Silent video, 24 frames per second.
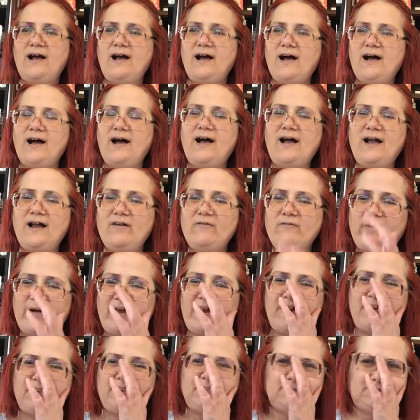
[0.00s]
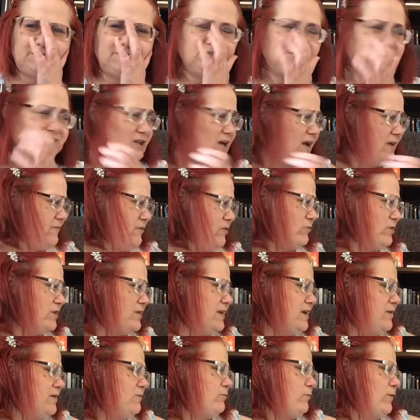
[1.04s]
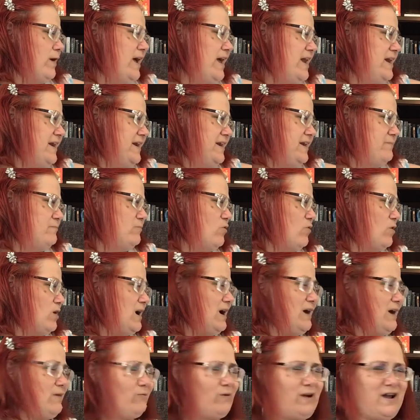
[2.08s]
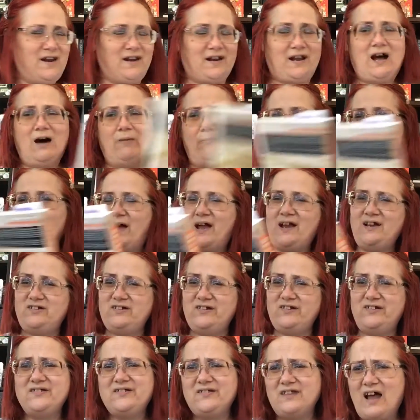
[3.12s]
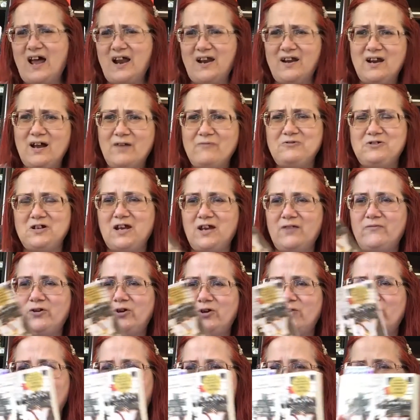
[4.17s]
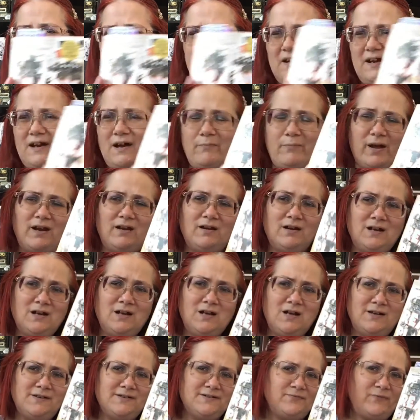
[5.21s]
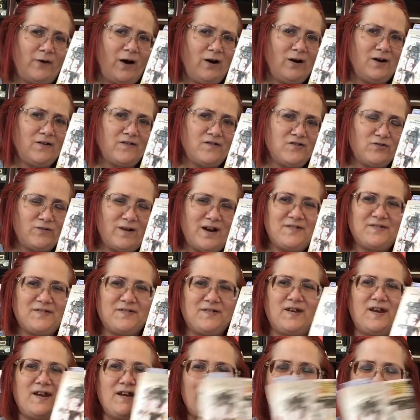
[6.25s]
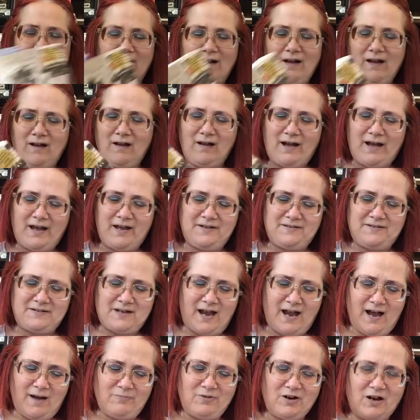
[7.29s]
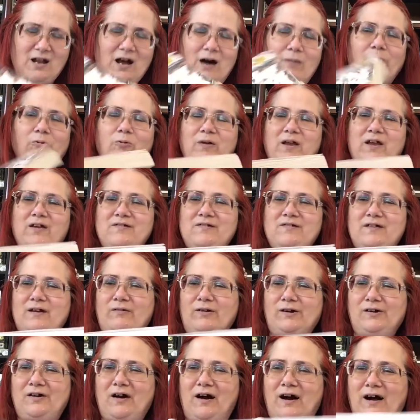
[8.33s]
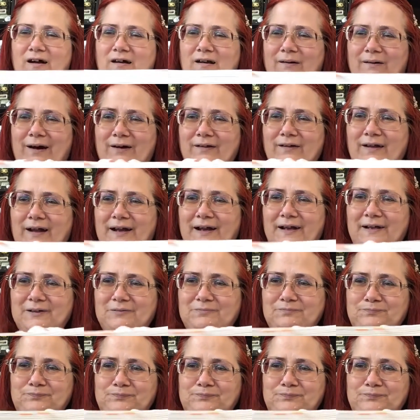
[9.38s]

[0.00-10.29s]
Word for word: Hi everybody. So I haven't really read anymore. I've read a couple pages, not enough to give you an idea, but as far as interesting, I tabbed a couple because they were talking about like